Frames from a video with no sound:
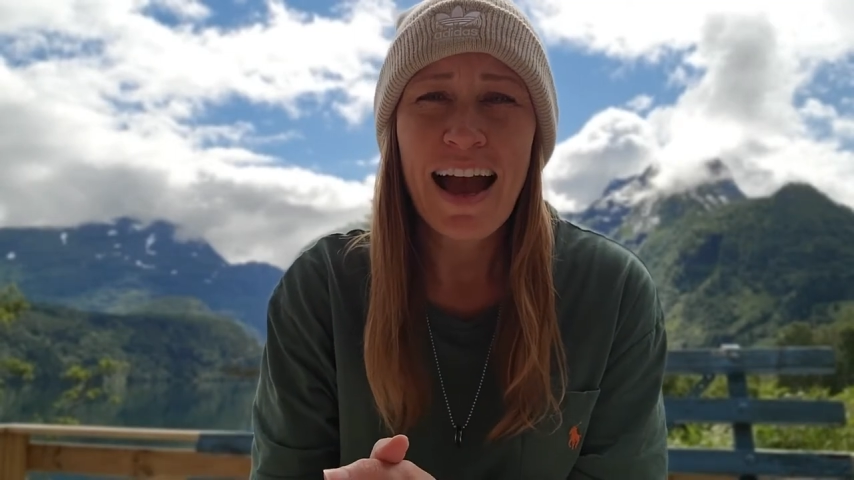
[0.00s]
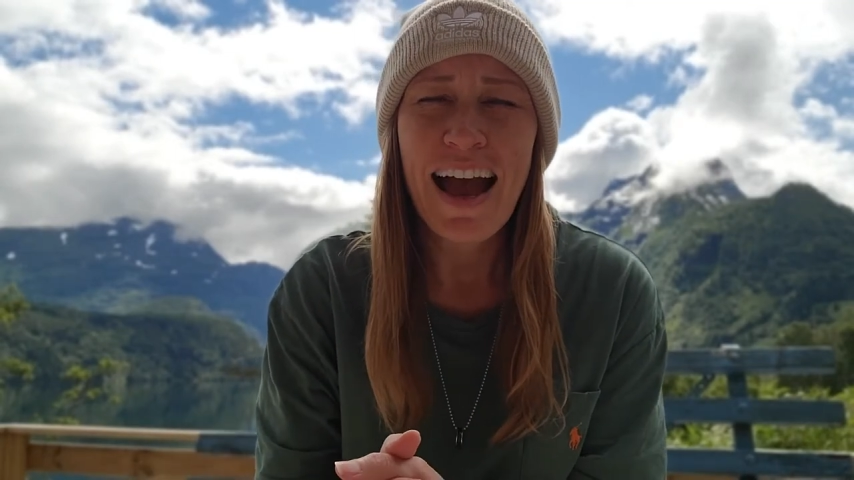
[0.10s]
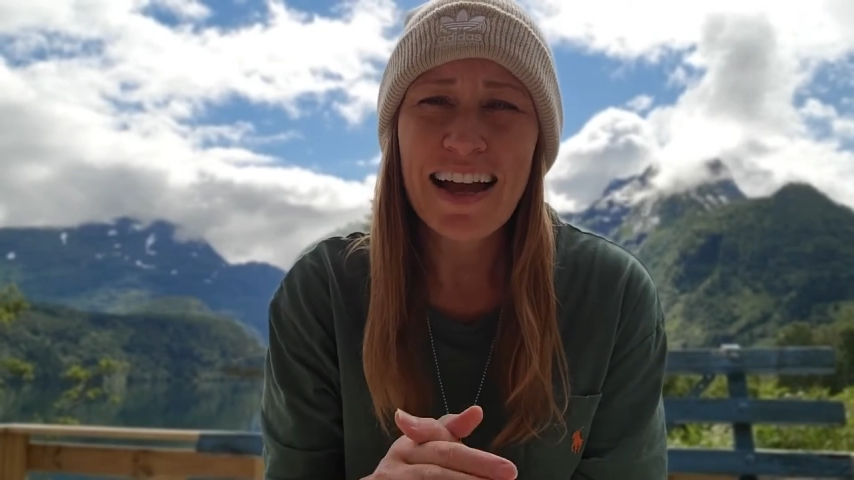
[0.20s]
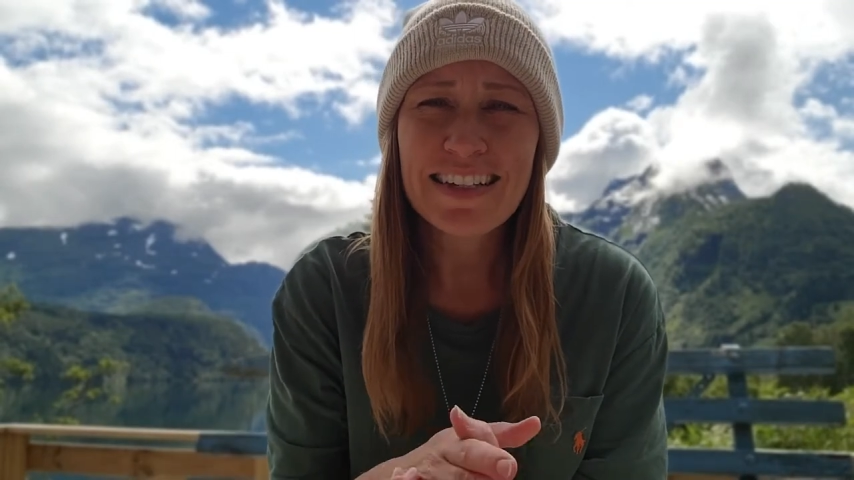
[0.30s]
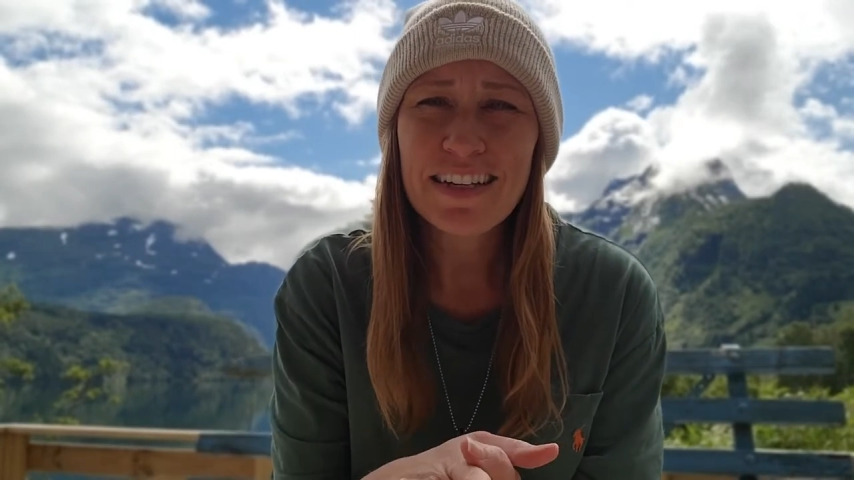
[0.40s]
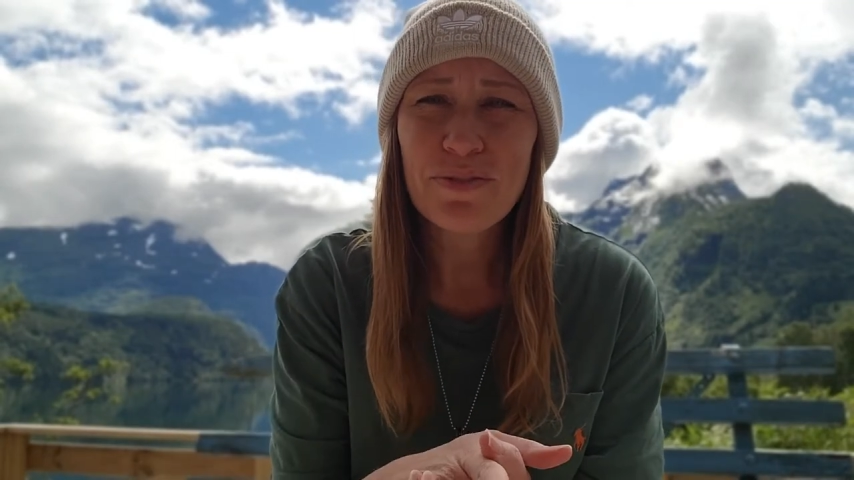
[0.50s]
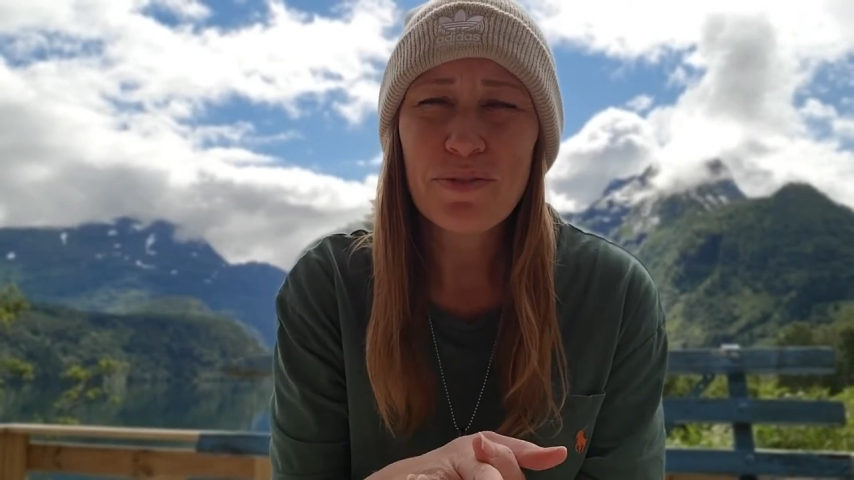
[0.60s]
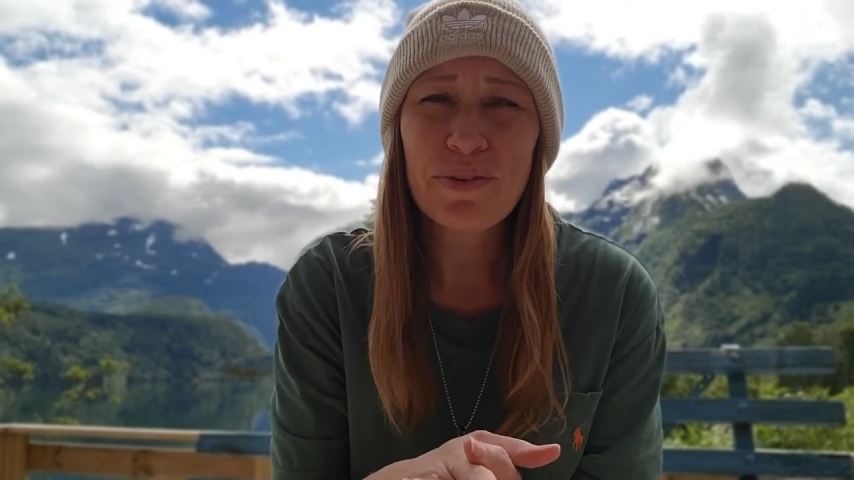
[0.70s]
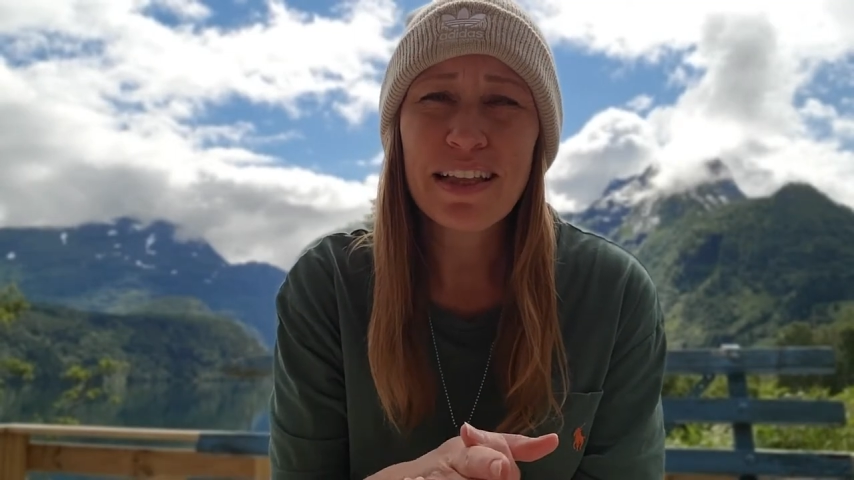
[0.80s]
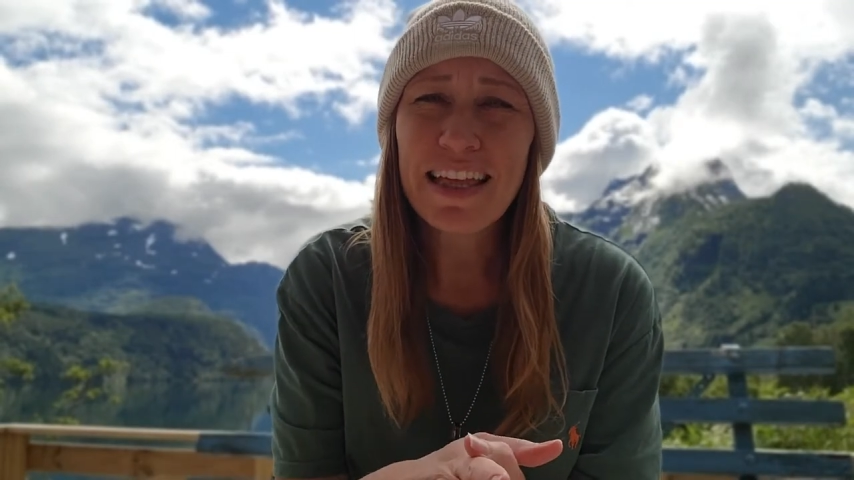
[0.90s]
I didn't
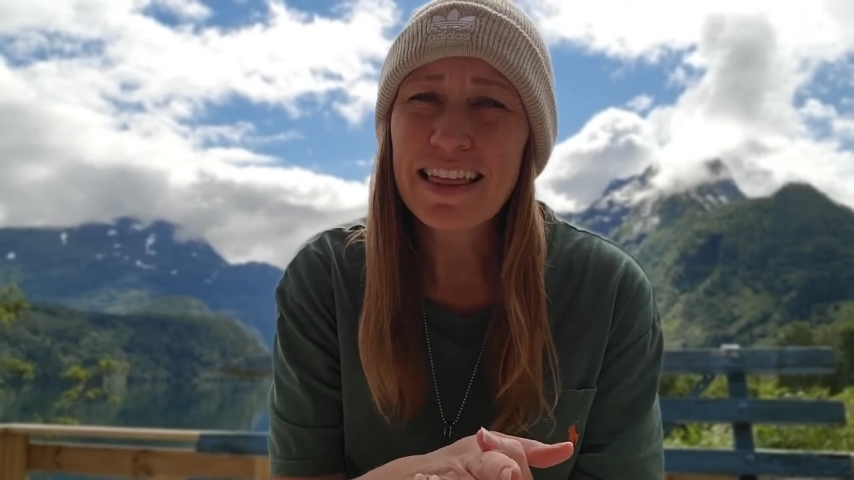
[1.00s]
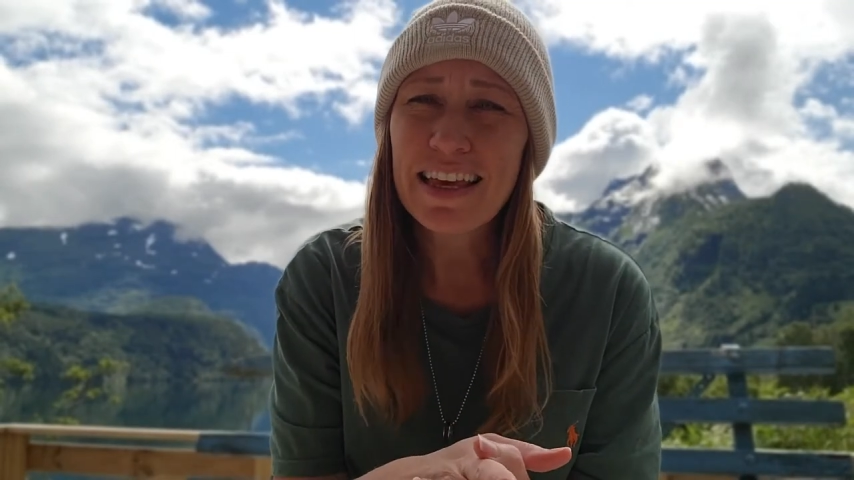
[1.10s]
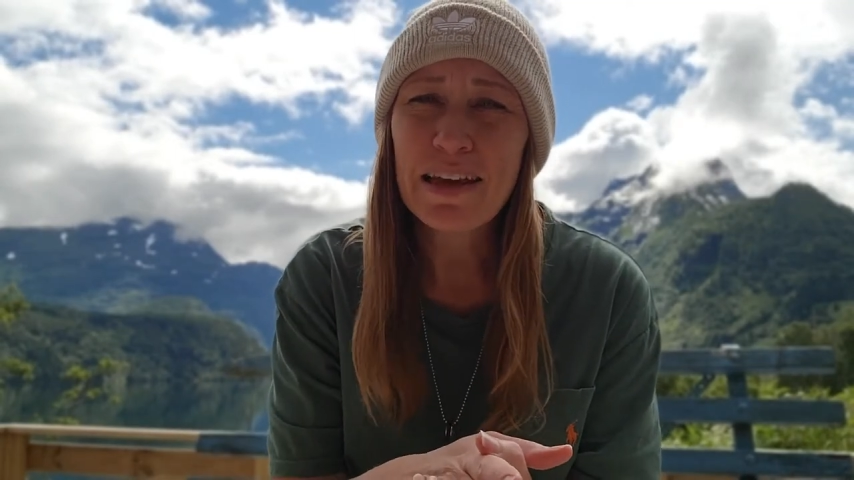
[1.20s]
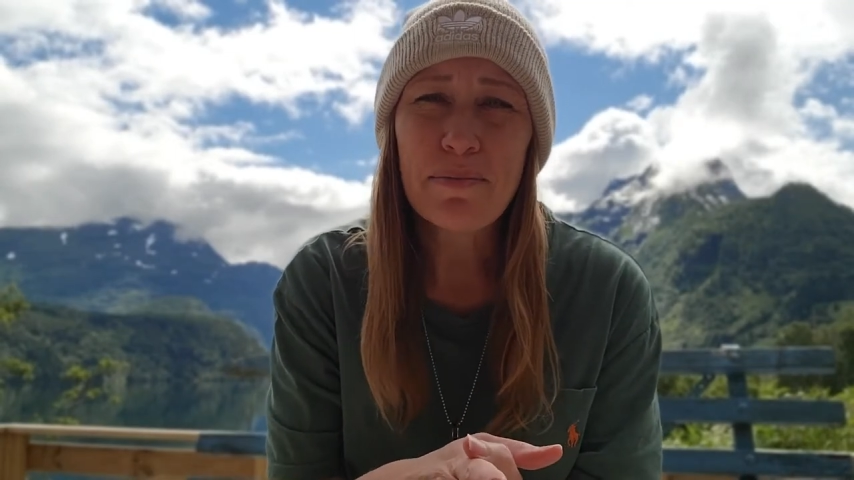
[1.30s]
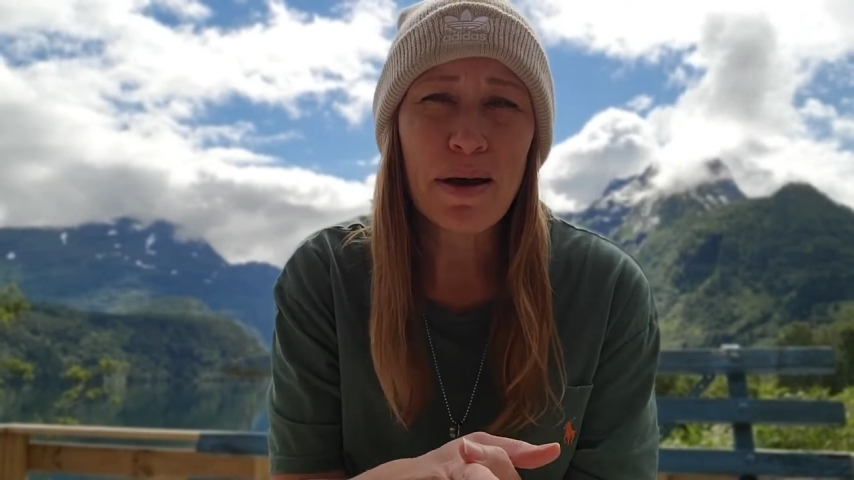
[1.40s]
really think